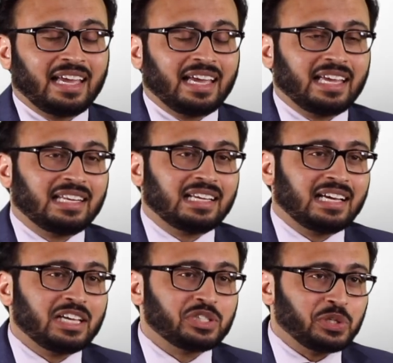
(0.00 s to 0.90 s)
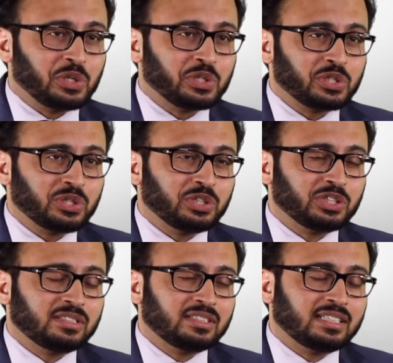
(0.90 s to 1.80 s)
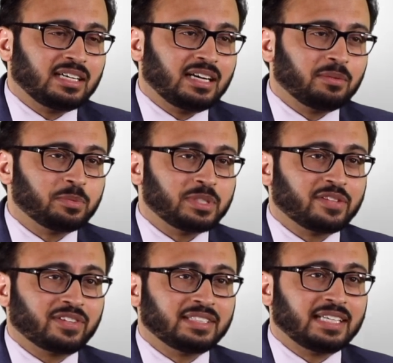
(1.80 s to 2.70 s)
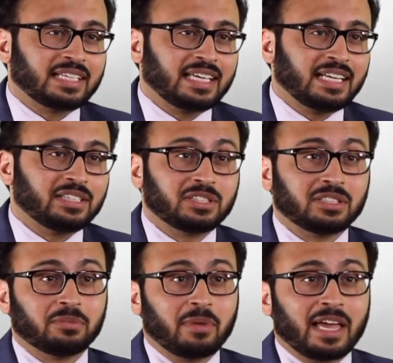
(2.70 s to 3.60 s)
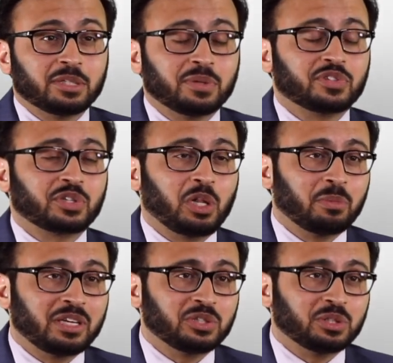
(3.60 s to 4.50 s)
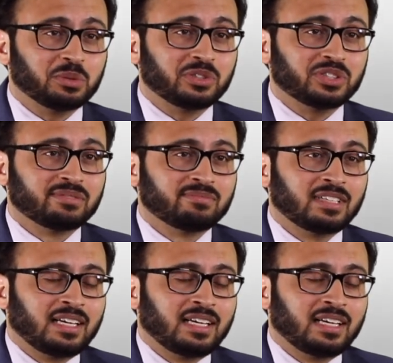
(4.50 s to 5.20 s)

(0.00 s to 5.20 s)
And as a neurosurgeon, I'm specifically dedicated to the management of skull-based tumors.